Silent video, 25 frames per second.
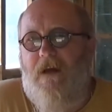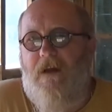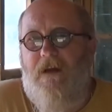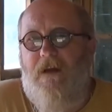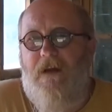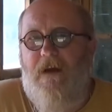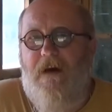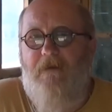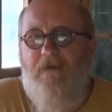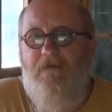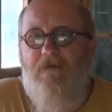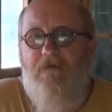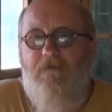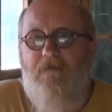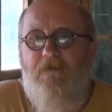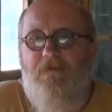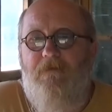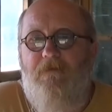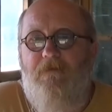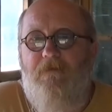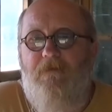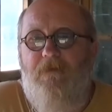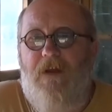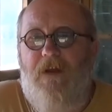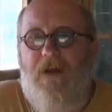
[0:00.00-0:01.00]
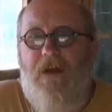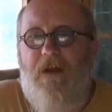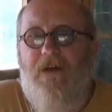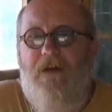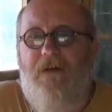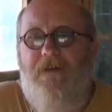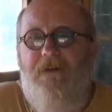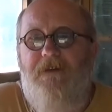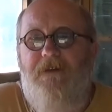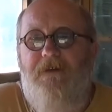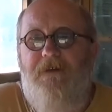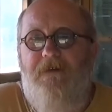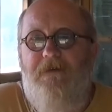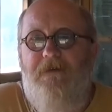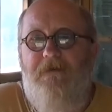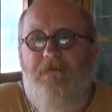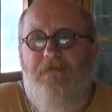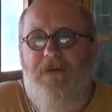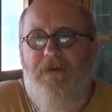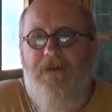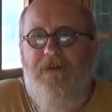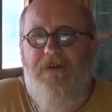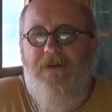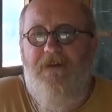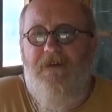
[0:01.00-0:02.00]
the album King of the
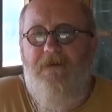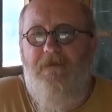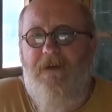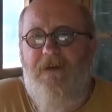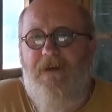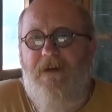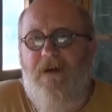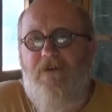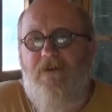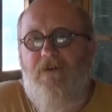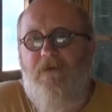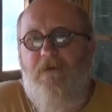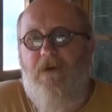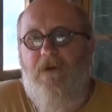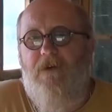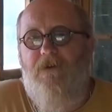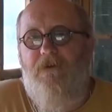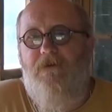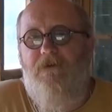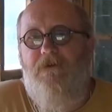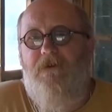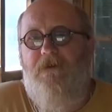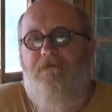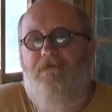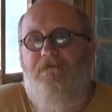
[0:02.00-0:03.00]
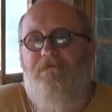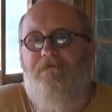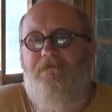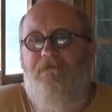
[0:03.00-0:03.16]
Mississippi Delta Blues,